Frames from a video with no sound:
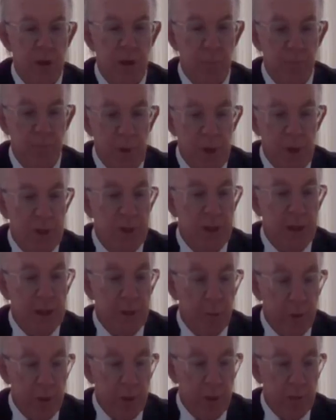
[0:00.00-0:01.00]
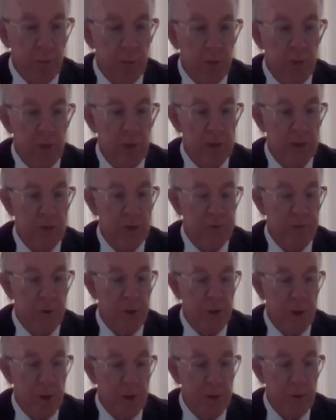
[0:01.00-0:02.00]
repeats that. We repeat
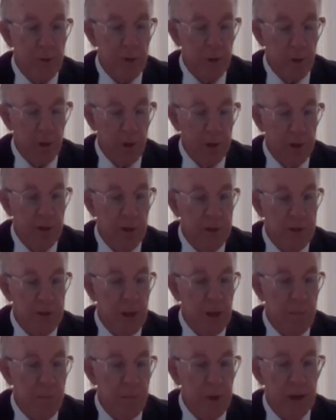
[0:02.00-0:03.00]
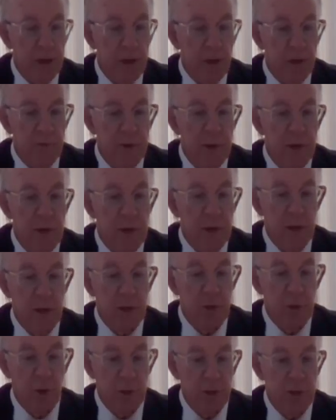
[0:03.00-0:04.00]
further on in the same paragraph,
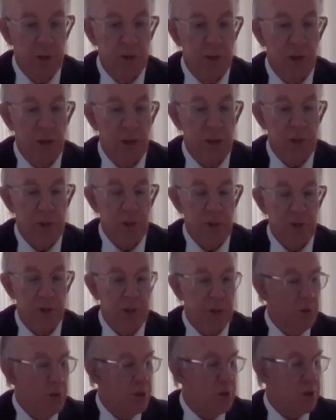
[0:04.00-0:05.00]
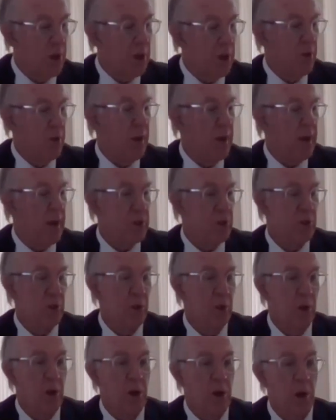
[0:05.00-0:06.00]
not necessary to show
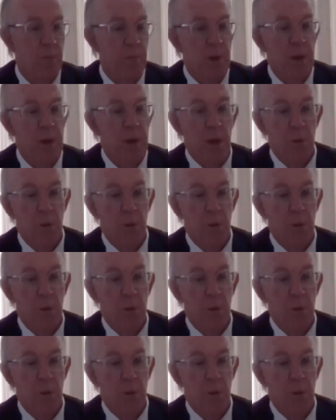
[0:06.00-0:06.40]
actual harm.